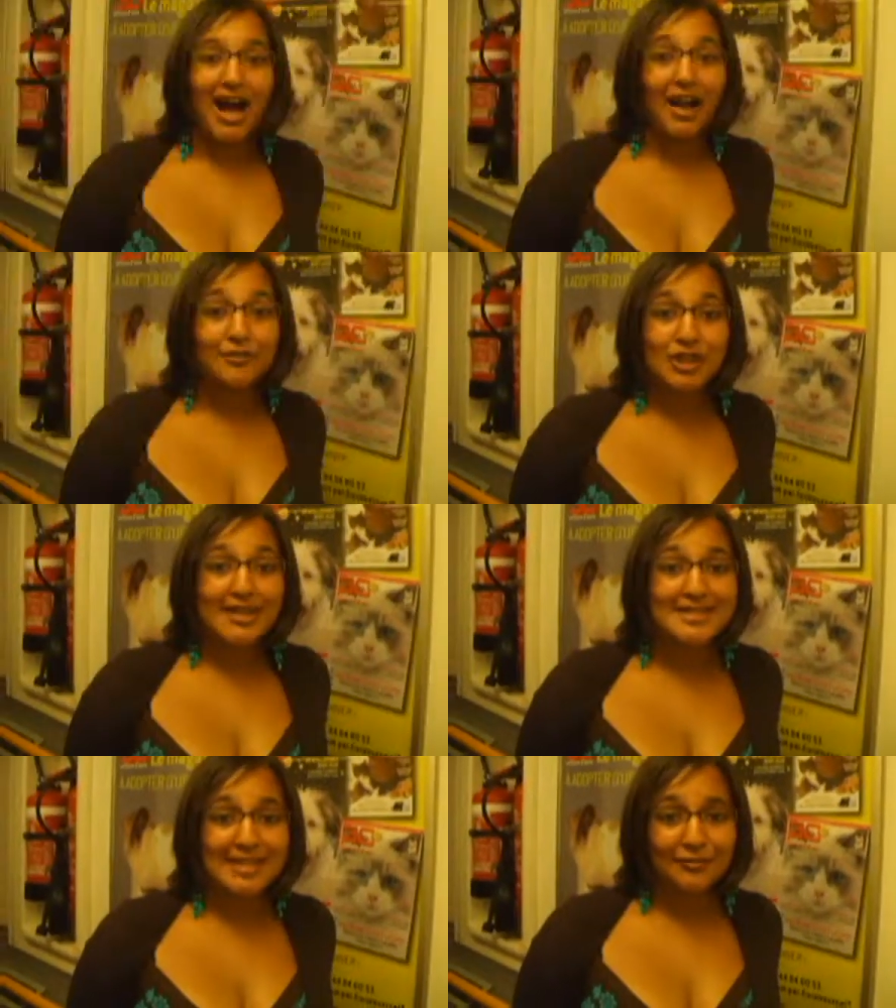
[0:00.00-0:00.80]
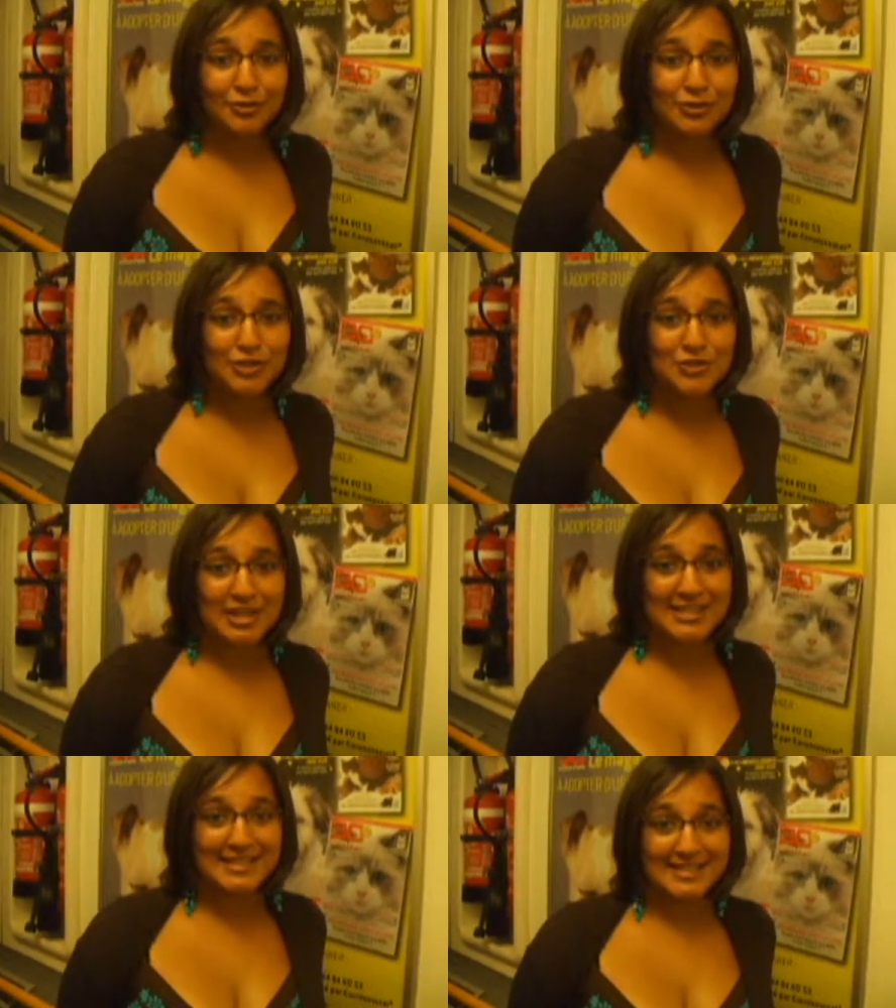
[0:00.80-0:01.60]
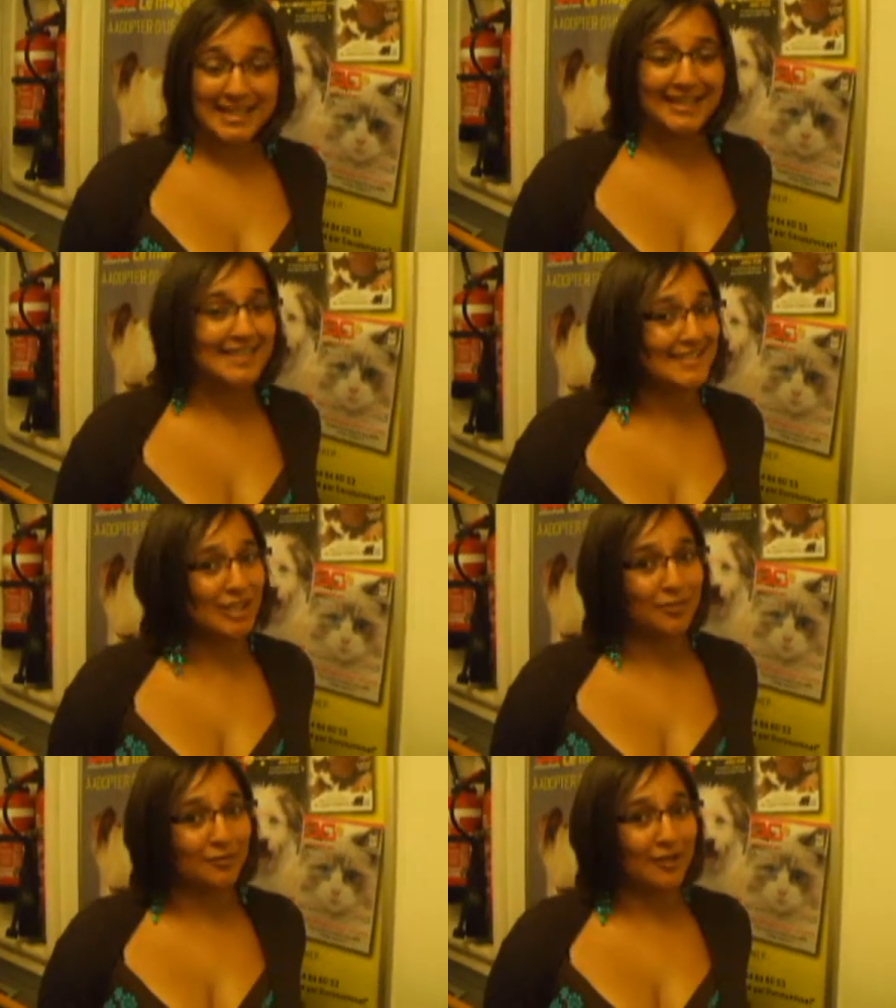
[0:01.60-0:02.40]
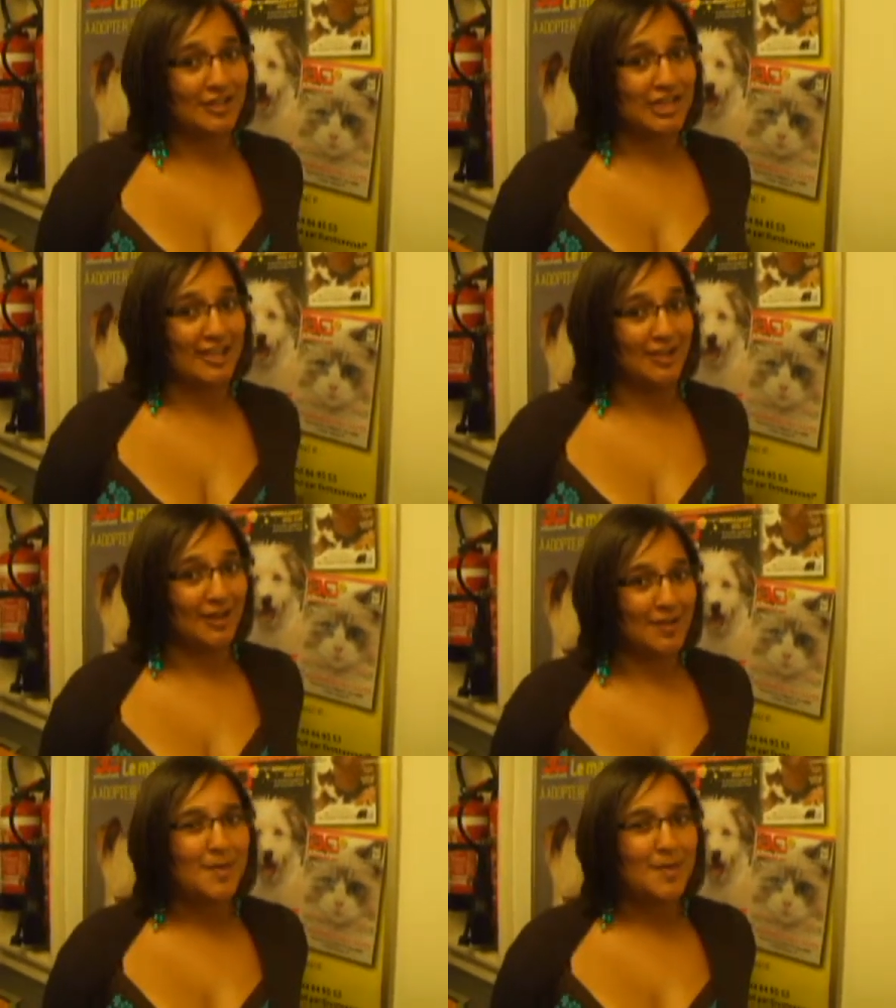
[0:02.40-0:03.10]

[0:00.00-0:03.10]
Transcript: I've tried several new cheeses and I still prefer cheddar.